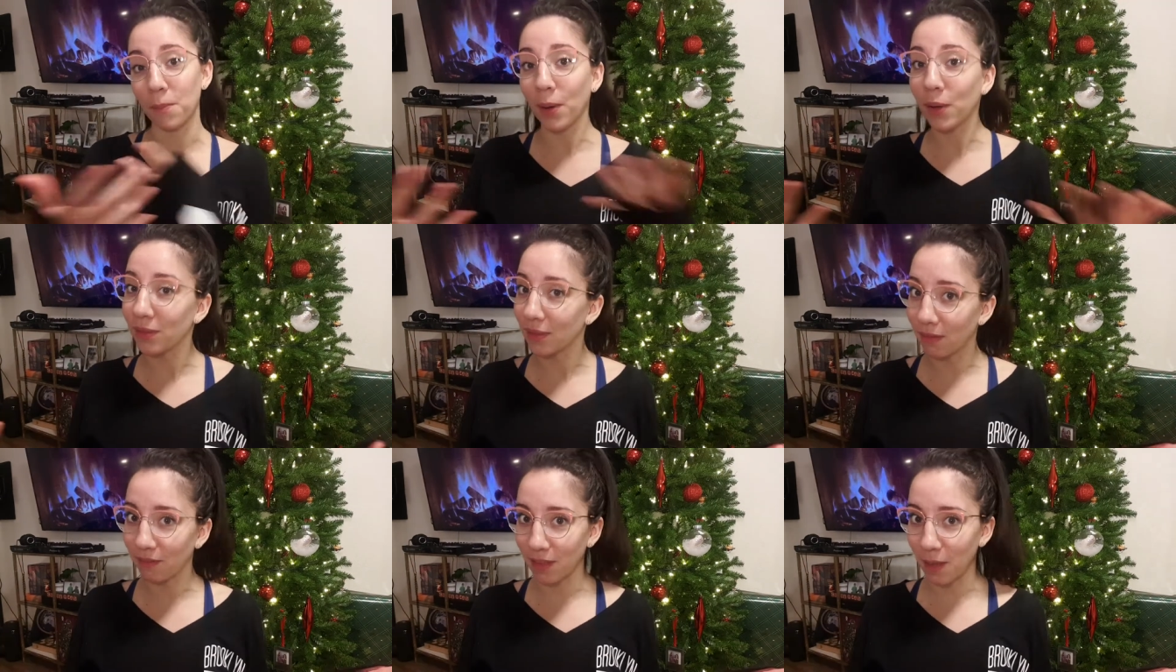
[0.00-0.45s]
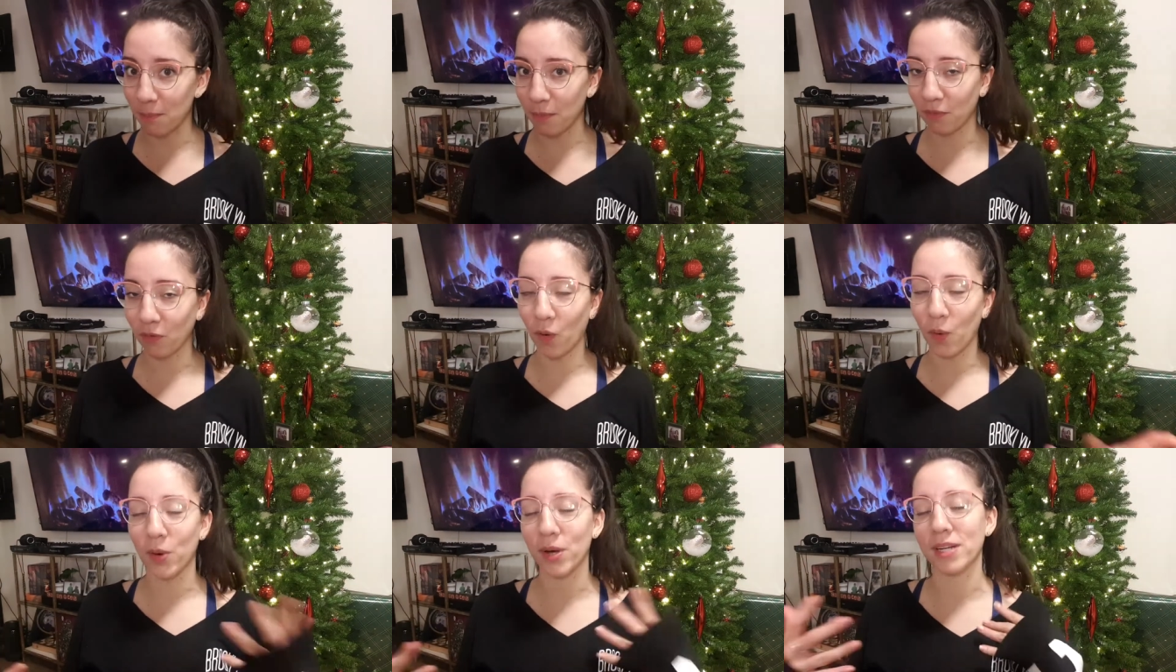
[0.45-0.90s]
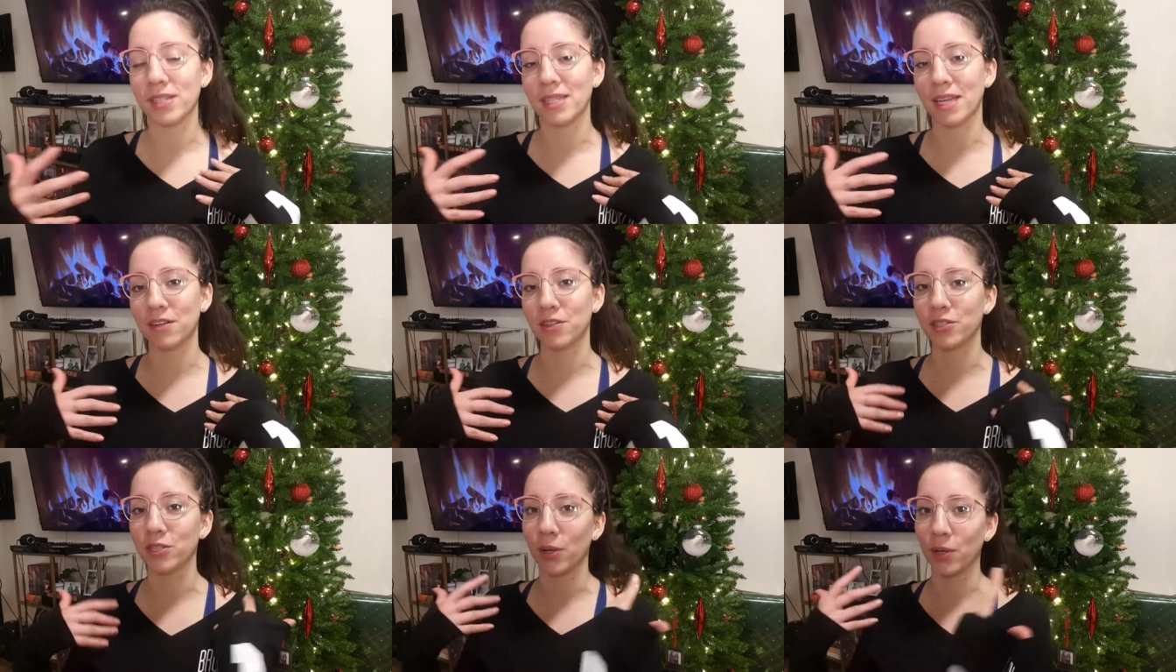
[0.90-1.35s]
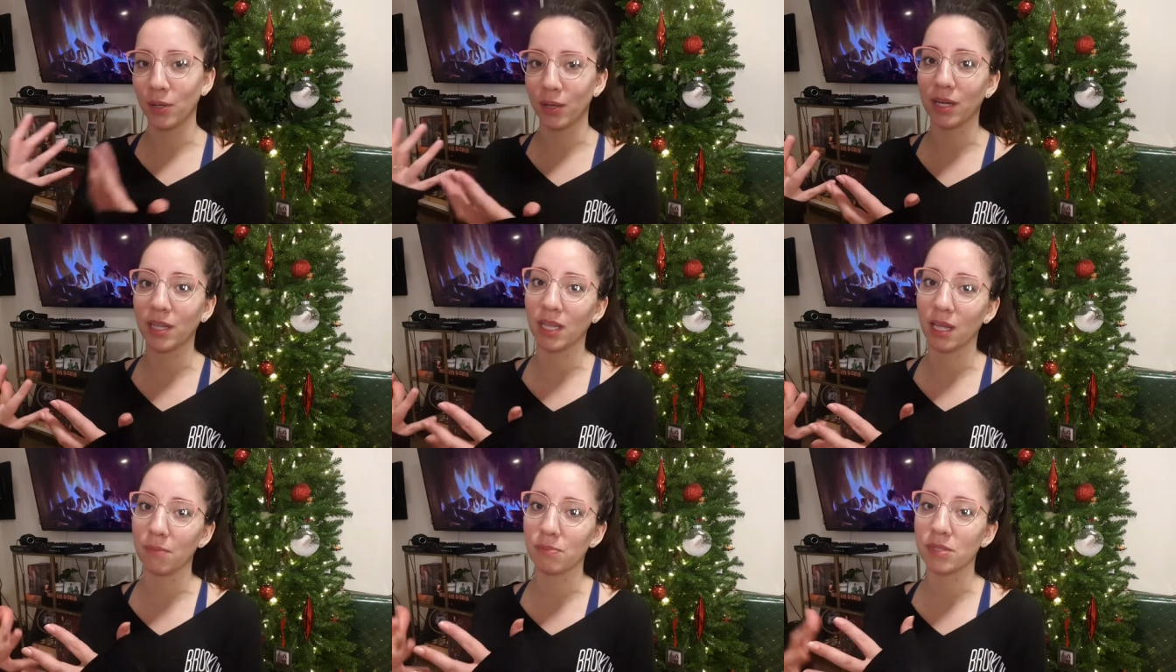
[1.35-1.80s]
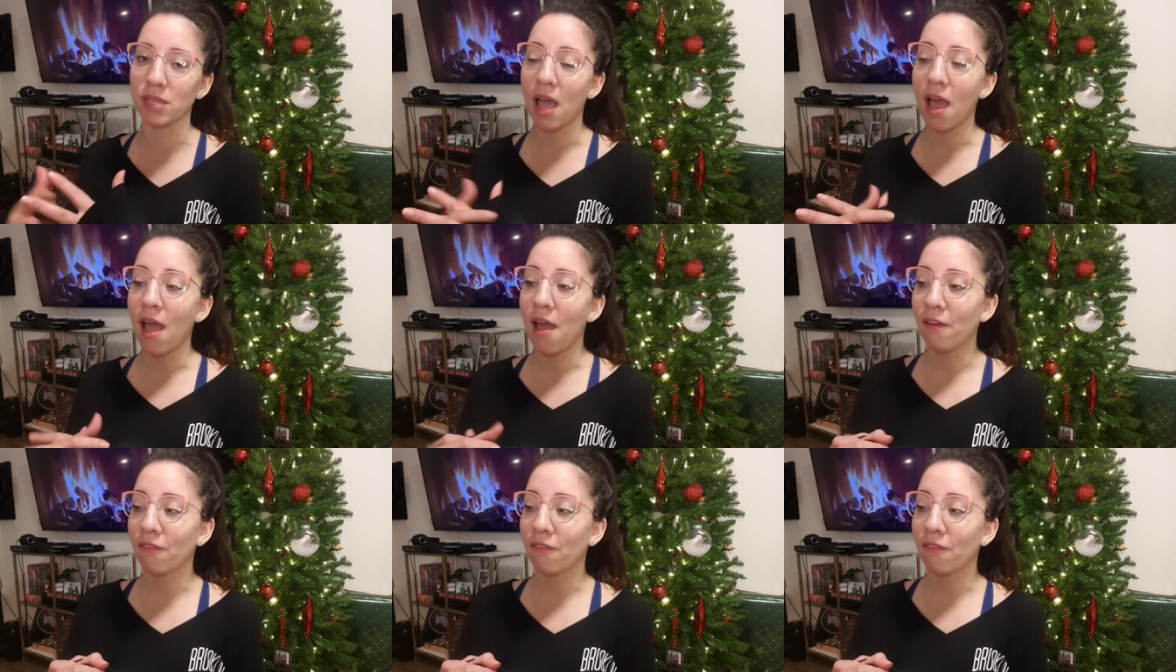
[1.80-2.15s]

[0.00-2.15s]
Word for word: both of them, of course, and show you clips